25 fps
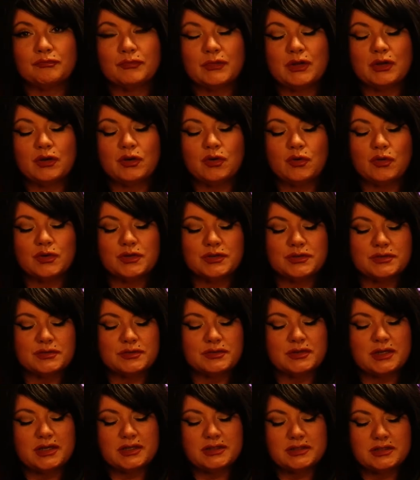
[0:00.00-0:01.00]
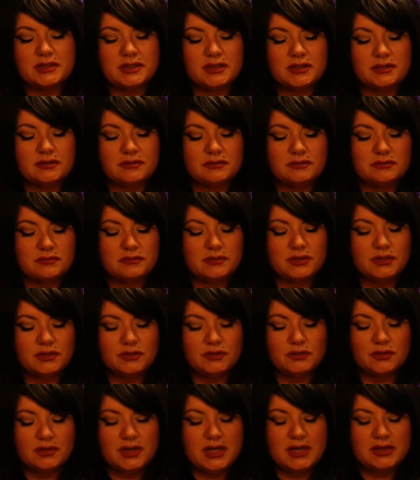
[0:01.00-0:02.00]
Of course they did.
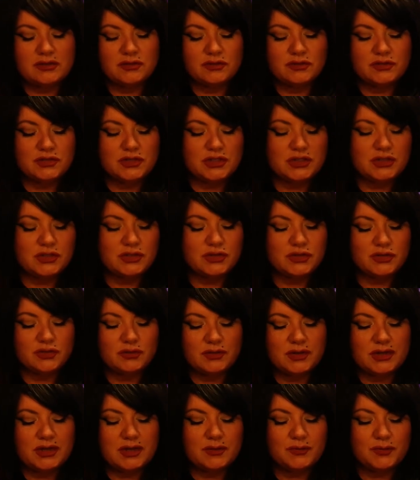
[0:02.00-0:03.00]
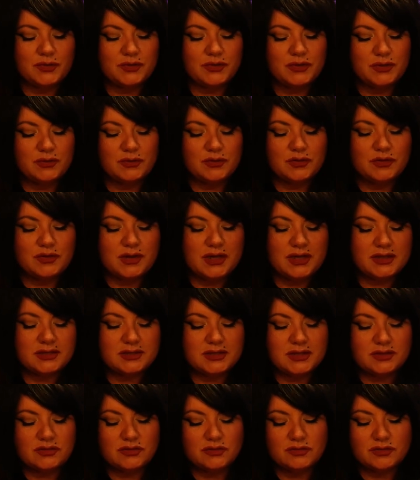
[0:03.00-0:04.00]
Your energy showing up with you and your
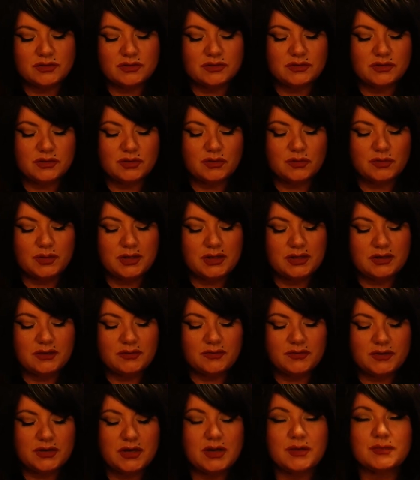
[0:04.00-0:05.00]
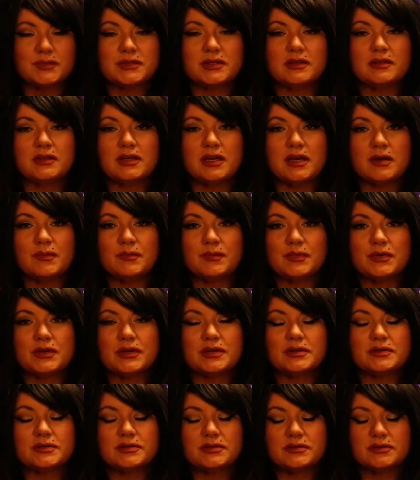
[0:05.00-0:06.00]
ancestors is the Queen of Cups and the
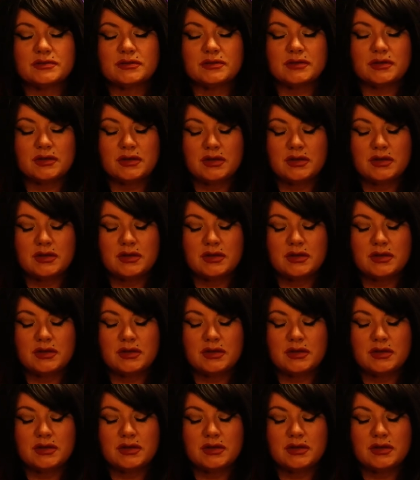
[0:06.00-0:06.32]
Empress.